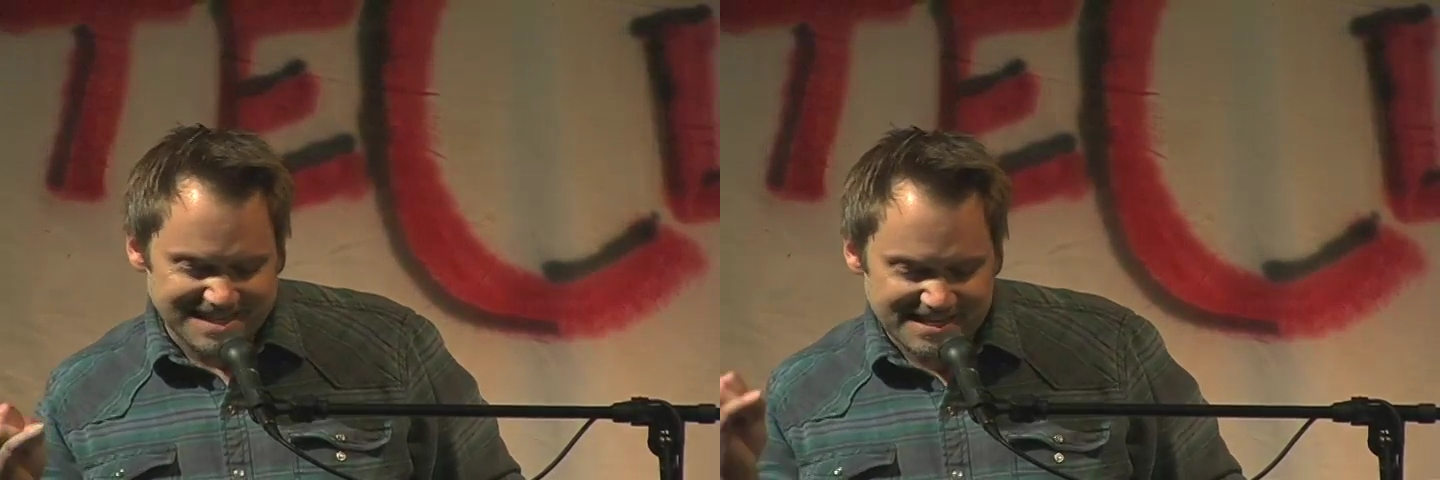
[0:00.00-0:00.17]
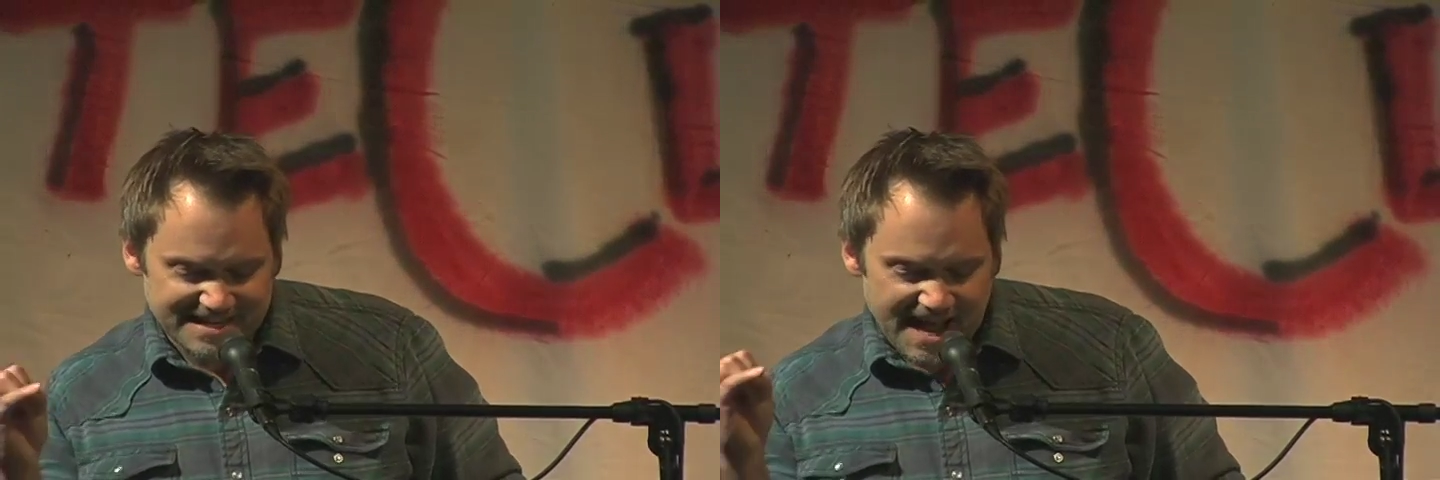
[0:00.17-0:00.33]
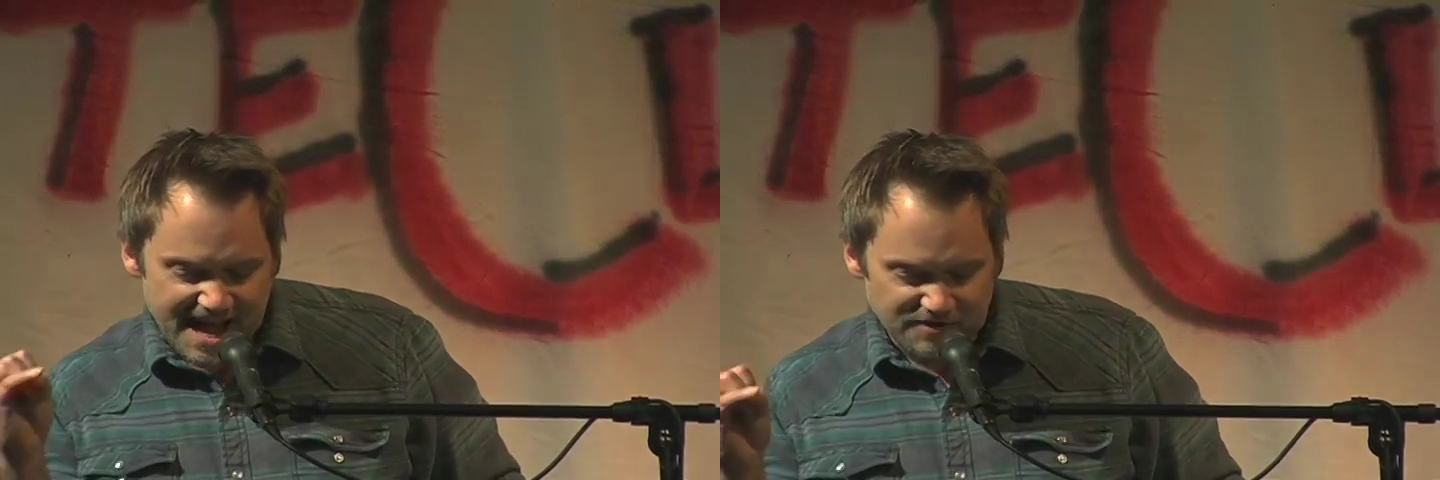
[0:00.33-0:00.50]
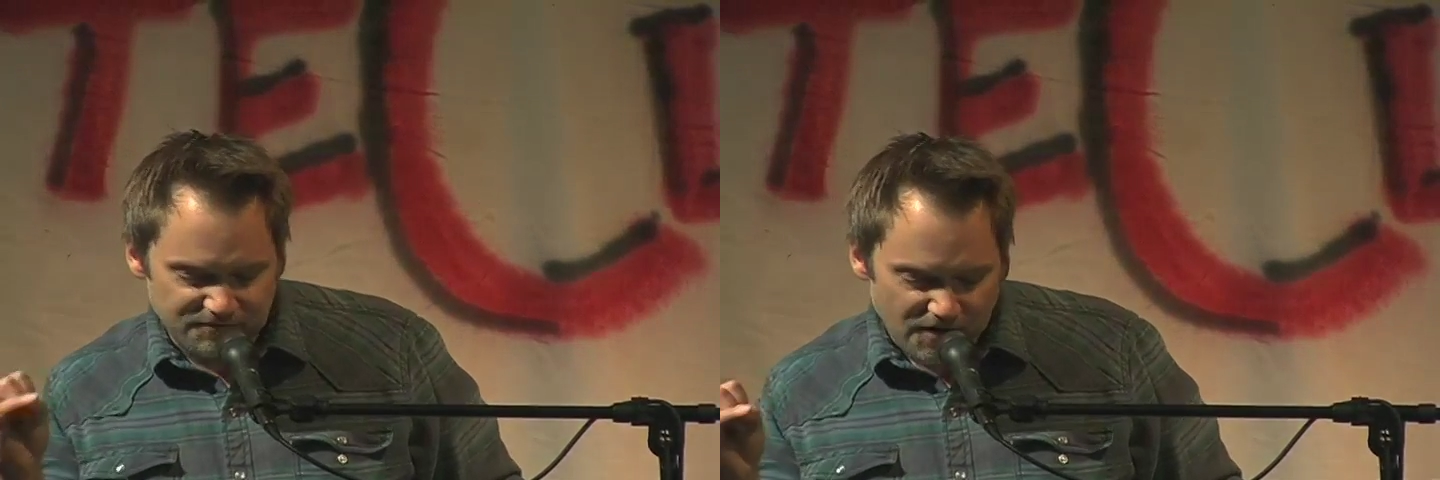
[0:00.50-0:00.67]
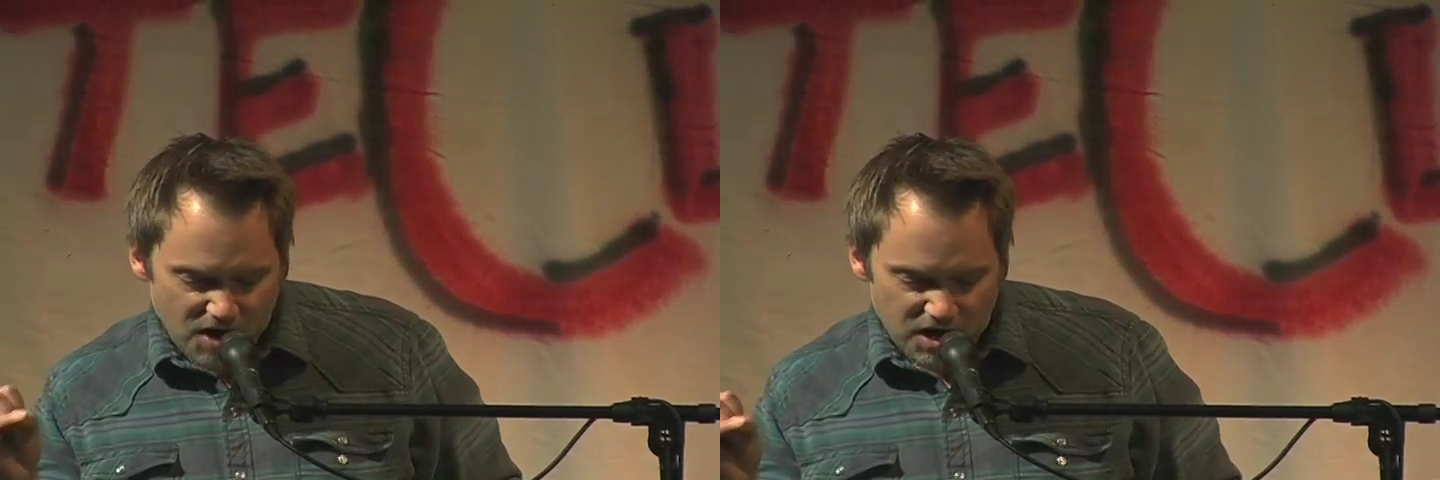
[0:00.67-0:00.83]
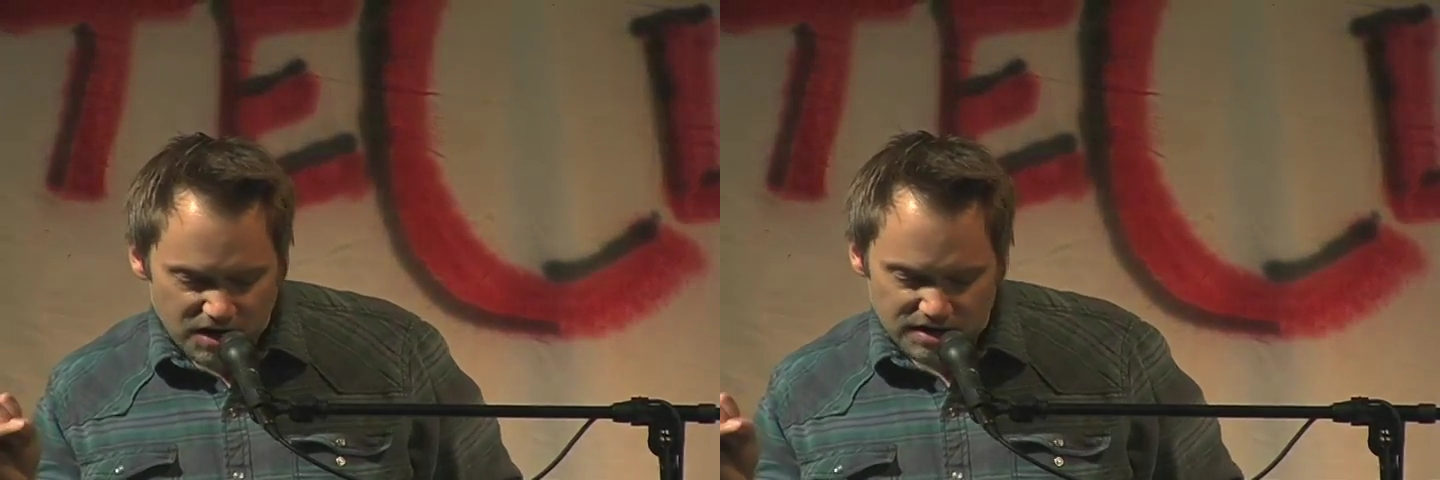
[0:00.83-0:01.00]
a gnat
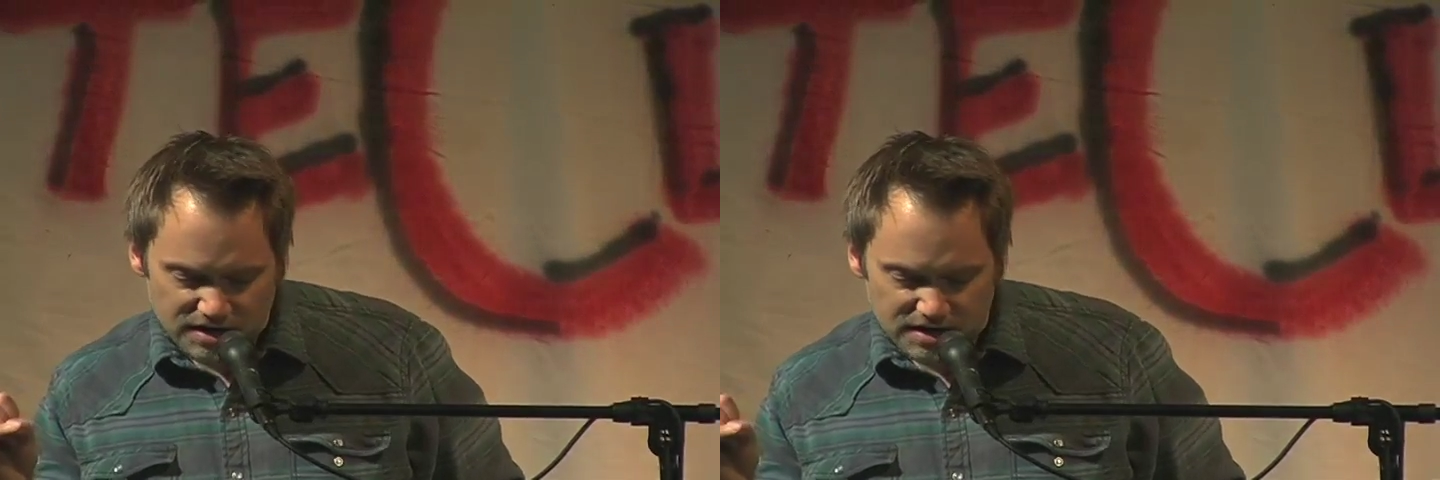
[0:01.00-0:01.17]
fart,